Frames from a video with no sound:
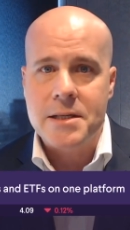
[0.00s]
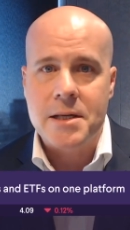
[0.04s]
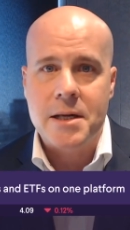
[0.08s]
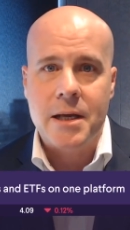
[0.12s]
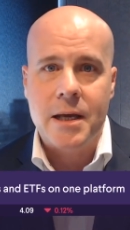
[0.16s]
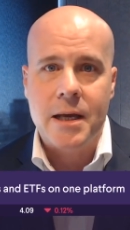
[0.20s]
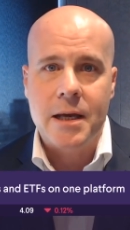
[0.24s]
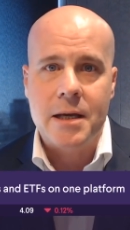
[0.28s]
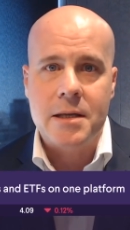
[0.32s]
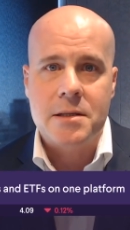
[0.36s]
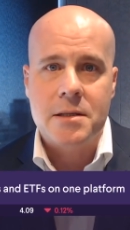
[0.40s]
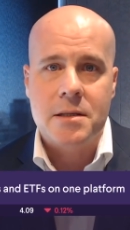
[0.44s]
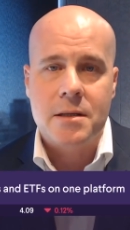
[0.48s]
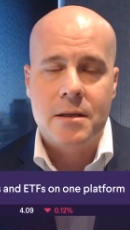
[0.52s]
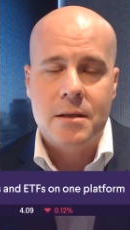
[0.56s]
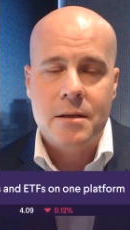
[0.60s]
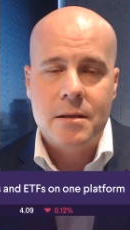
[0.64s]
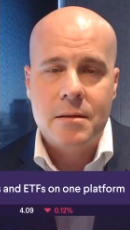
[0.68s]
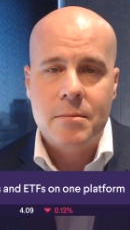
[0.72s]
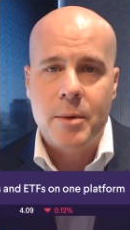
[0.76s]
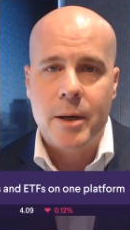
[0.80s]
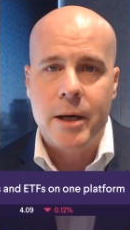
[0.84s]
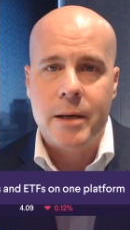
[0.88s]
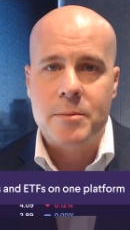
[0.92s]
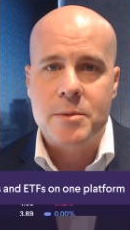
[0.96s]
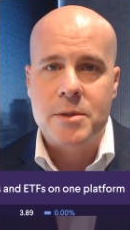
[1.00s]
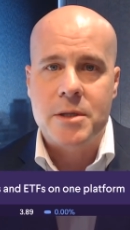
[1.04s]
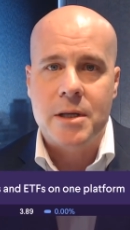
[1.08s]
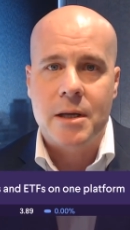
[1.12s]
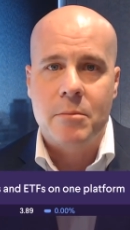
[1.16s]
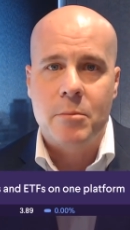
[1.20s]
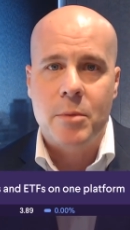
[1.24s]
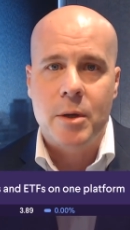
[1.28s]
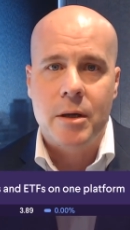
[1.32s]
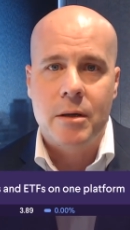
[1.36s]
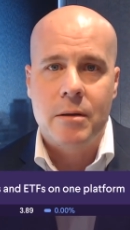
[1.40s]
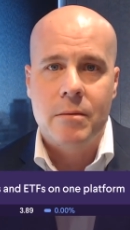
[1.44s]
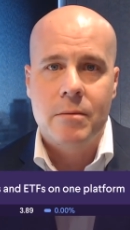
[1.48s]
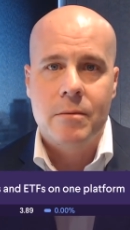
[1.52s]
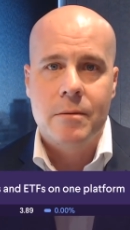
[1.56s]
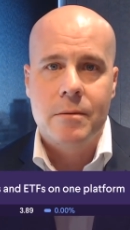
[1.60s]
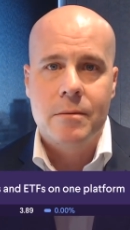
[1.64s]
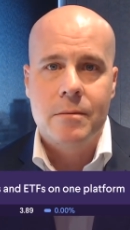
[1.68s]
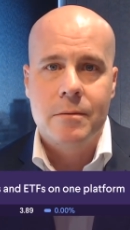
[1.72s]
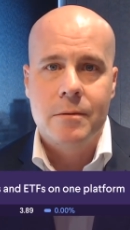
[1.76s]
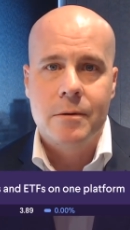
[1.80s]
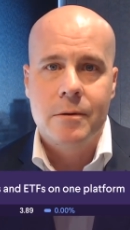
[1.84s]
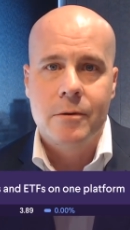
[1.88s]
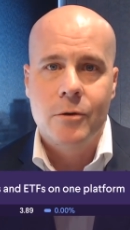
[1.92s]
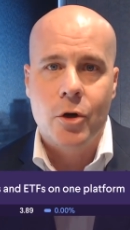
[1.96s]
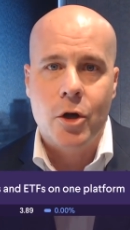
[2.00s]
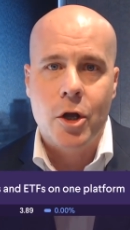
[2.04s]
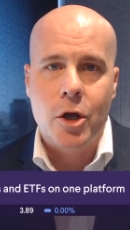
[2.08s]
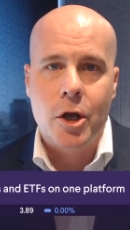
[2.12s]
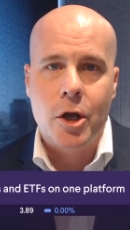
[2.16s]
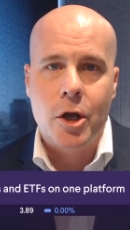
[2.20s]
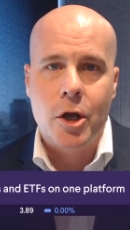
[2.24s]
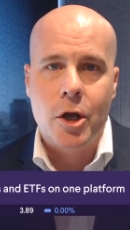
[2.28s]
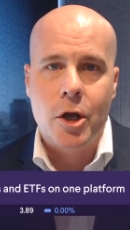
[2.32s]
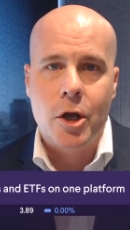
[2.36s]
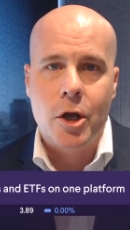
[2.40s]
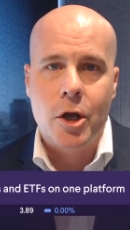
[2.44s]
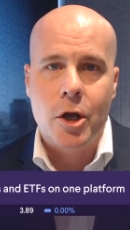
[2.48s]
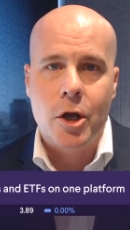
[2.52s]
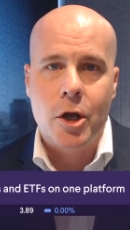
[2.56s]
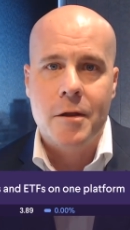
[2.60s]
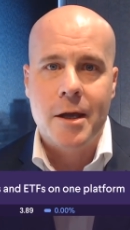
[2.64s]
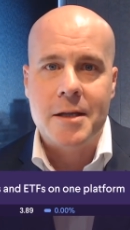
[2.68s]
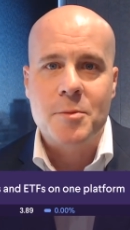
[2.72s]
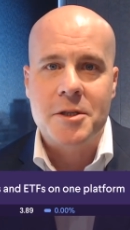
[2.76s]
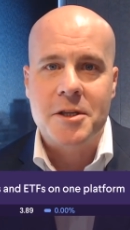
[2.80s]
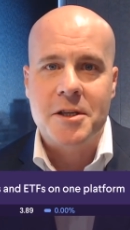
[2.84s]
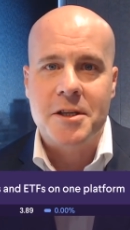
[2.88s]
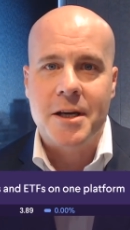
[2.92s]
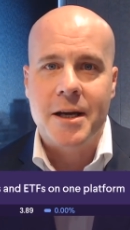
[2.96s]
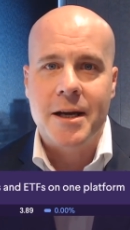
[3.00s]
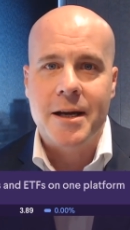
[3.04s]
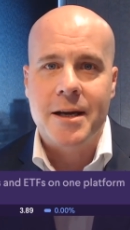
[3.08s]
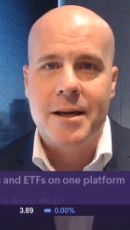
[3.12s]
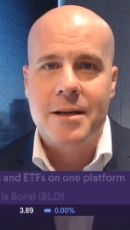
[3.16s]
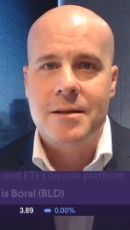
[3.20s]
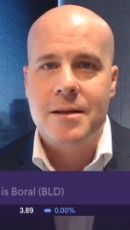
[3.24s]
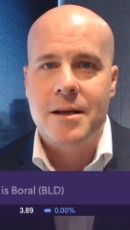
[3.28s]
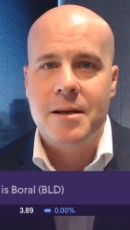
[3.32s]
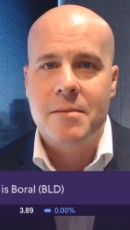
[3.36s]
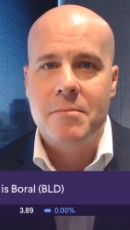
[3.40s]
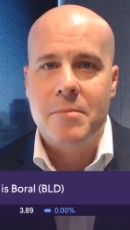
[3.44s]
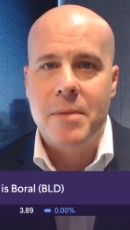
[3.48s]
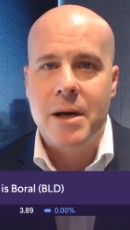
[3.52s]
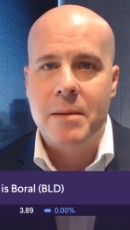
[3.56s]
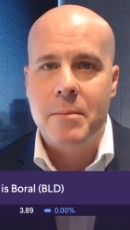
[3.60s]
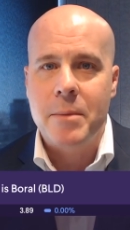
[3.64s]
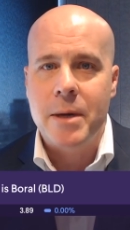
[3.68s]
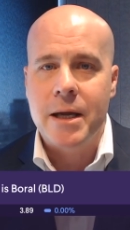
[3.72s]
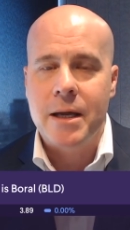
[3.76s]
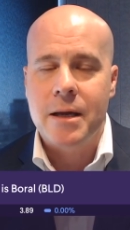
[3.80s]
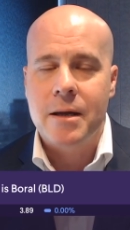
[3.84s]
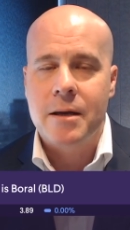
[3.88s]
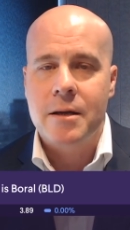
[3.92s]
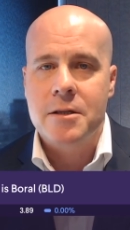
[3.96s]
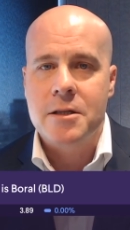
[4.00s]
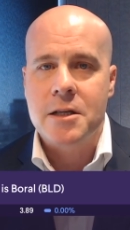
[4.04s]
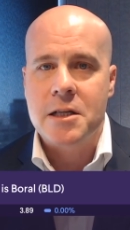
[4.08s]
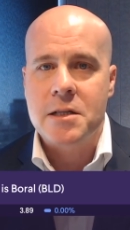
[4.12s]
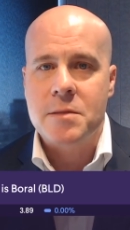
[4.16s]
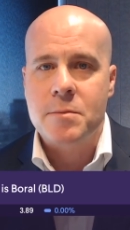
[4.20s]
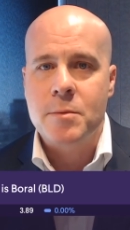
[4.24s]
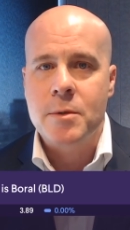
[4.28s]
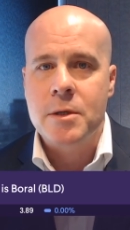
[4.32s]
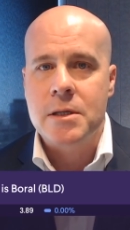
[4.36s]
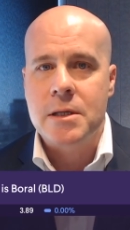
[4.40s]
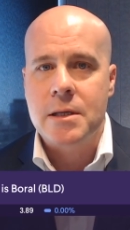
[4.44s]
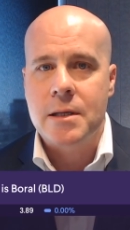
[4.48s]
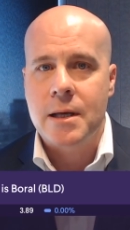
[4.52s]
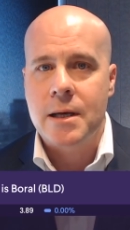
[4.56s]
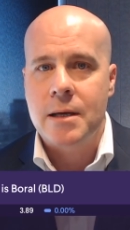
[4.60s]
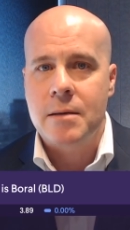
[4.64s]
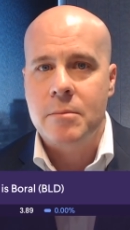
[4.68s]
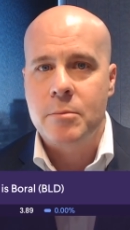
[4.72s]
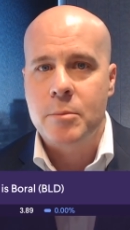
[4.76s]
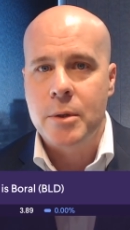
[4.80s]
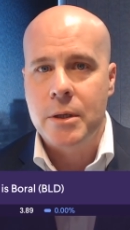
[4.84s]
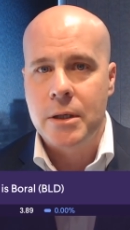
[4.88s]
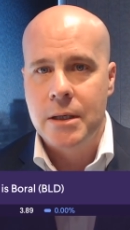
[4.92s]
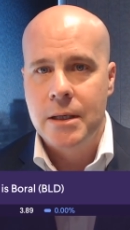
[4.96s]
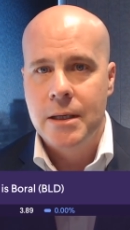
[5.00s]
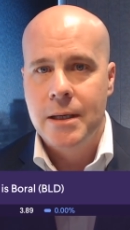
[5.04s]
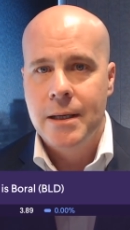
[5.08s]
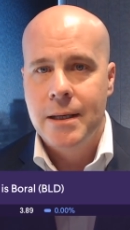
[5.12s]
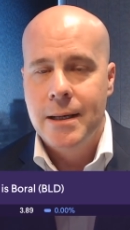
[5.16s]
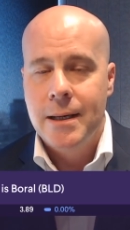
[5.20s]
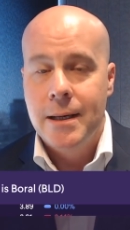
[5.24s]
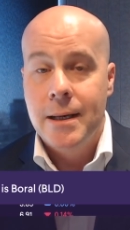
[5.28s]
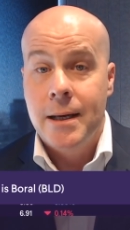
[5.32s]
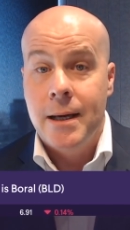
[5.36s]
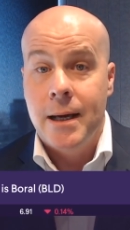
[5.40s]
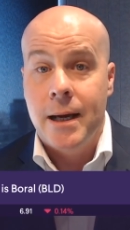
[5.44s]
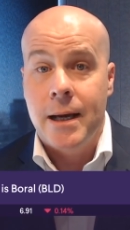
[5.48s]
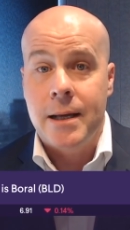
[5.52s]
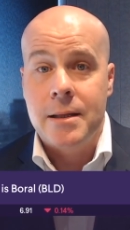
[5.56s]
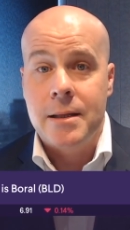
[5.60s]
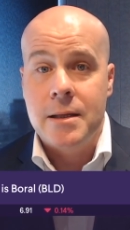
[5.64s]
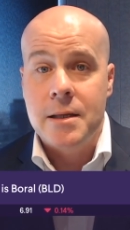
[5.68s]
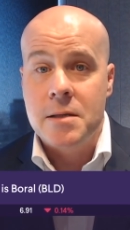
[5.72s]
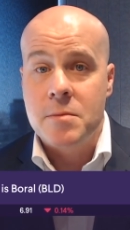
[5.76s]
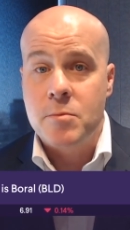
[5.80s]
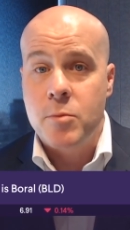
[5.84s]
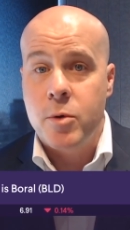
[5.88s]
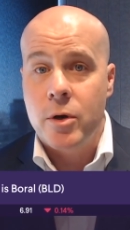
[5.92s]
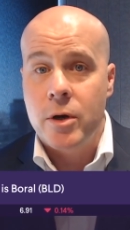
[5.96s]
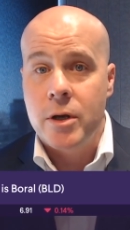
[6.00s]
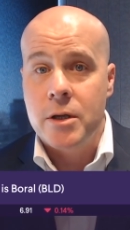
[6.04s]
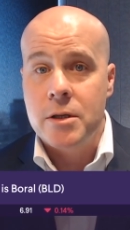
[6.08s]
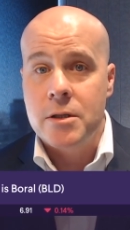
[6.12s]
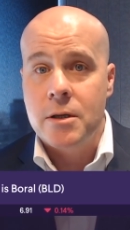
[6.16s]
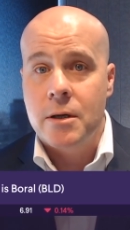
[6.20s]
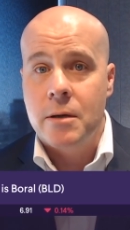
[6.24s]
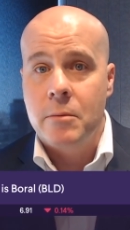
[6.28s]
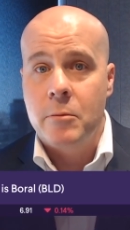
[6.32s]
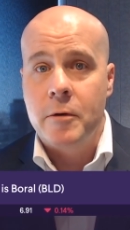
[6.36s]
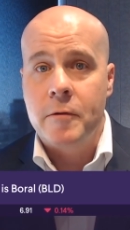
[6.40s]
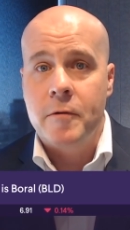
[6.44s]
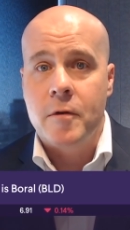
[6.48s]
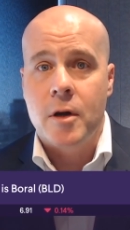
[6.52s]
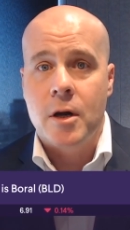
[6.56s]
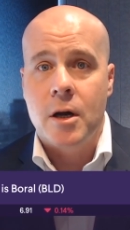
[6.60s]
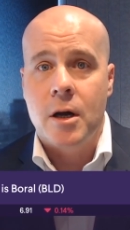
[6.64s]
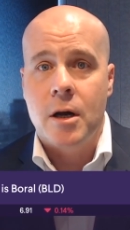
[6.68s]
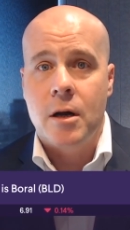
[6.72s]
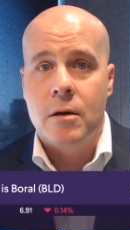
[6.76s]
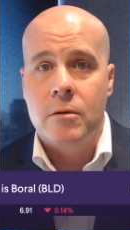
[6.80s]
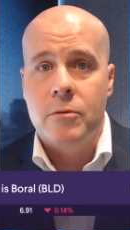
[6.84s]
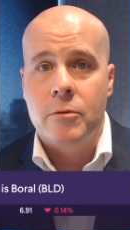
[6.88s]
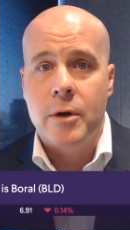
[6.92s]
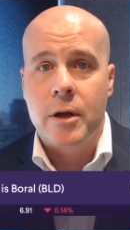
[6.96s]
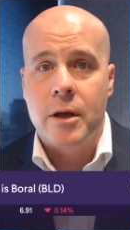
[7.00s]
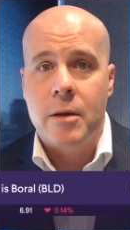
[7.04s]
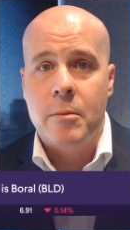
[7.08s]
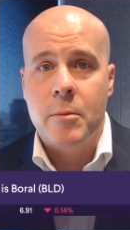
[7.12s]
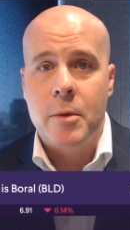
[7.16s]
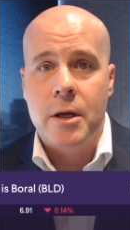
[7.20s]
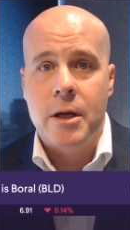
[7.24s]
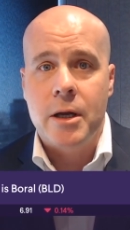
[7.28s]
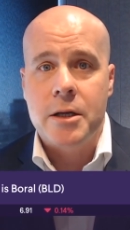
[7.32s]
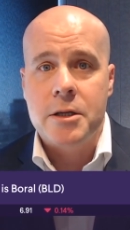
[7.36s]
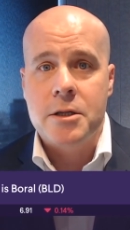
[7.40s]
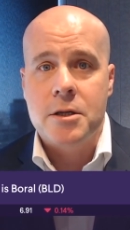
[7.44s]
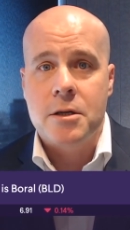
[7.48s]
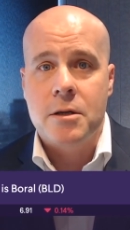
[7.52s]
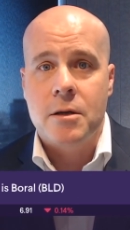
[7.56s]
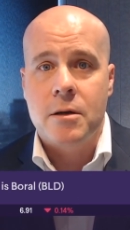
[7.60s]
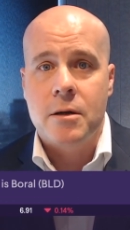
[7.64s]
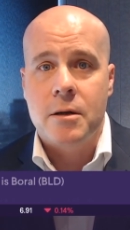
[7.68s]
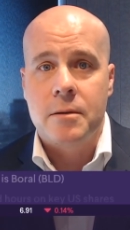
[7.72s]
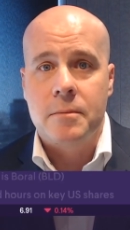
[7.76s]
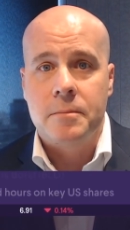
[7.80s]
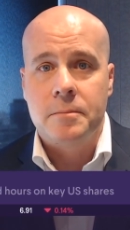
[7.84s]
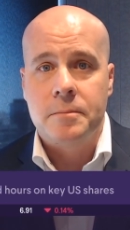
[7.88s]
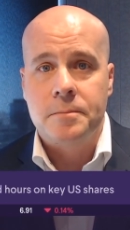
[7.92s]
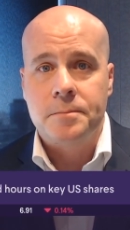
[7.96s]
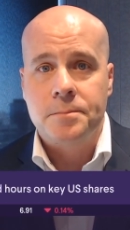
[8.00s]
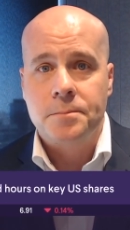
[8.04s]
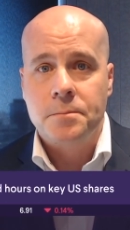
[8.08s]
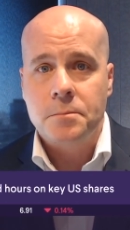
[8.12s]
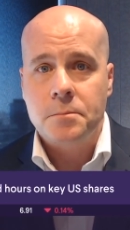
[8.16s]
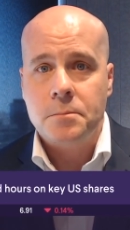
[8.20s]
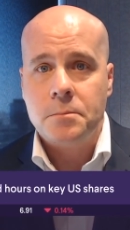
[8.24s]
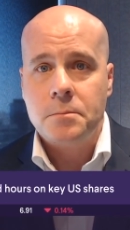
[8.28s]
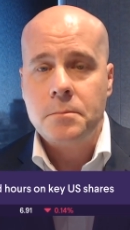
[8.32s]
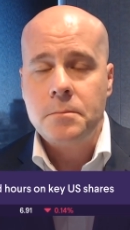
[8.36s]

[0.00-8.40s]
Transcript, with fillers: hazard a guess that perhaps they'd be looking at the announcement today and, and may make an adjustment to that. But at this point in time, I've got a hold recommendation on it.